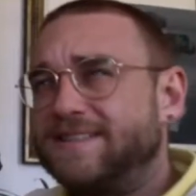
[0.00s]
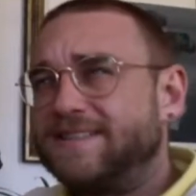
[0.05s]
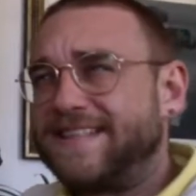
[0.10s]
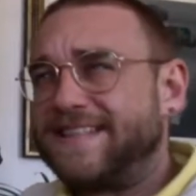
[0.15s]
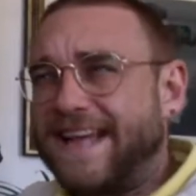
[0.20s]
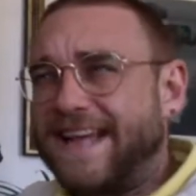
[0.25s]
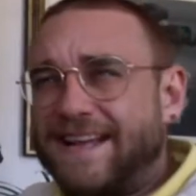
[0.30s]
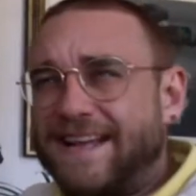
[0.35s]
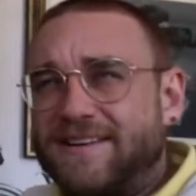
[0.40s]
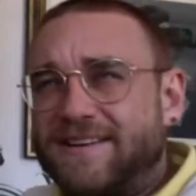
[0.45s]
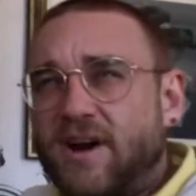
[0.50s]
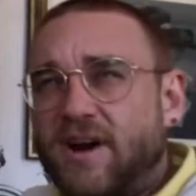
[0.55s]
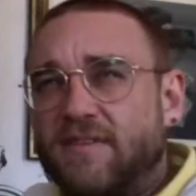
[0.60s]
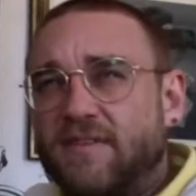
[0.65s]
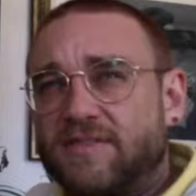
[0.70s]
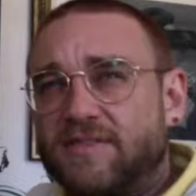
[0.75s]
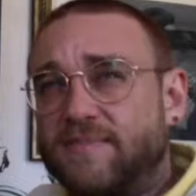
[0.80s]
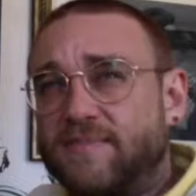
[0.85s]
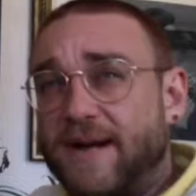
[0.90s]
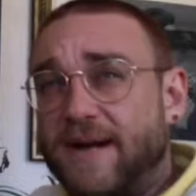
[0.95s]
Dan
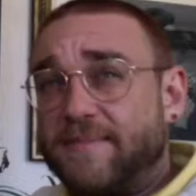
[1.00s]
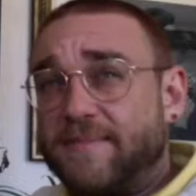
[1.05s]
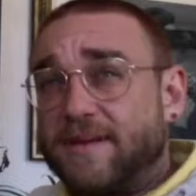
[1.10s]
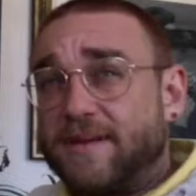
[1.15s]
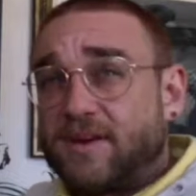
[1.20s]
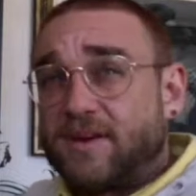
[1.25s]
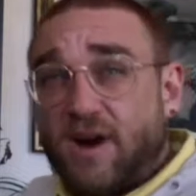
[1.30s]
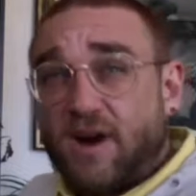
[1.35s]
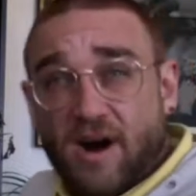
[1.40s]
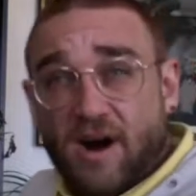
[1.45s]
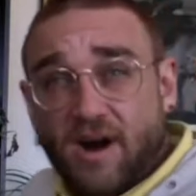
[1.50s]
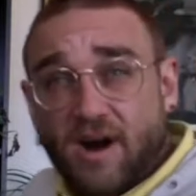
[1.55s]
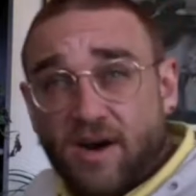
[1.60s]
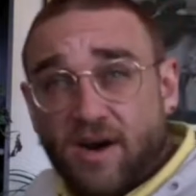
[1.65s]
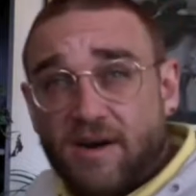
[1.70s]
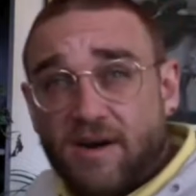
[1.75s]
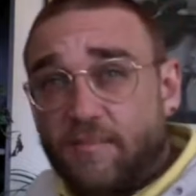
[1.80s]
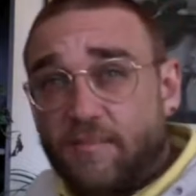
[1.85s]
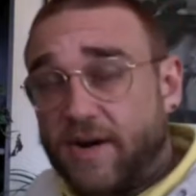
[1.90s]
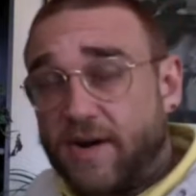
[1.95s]
offered to buy me a
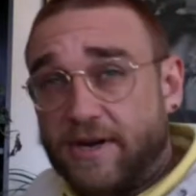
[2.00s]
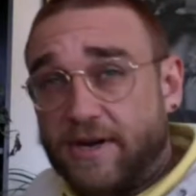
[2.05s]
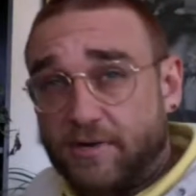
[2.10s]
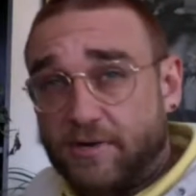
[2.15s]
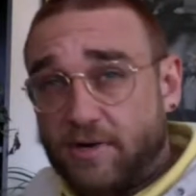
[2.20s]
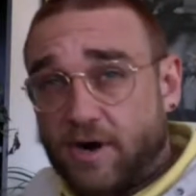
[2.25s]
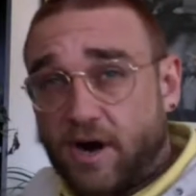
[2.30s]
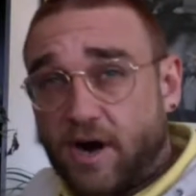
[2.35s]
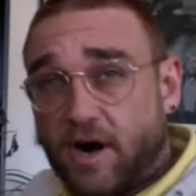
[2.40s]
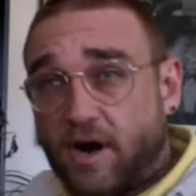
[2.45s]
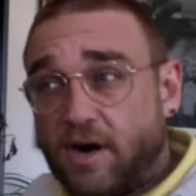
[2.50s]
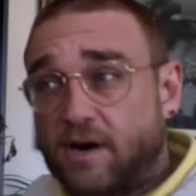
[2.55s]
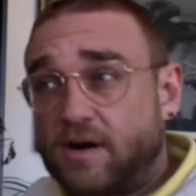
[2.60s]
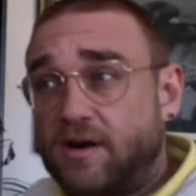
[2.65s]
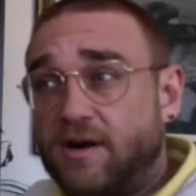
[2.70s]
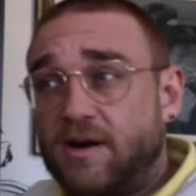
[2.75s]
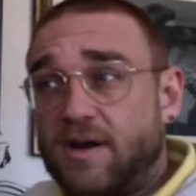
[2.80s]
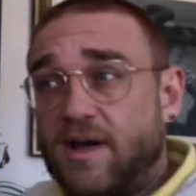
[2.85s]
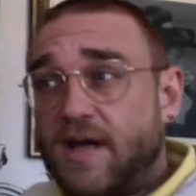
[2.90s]
car, a brand new car.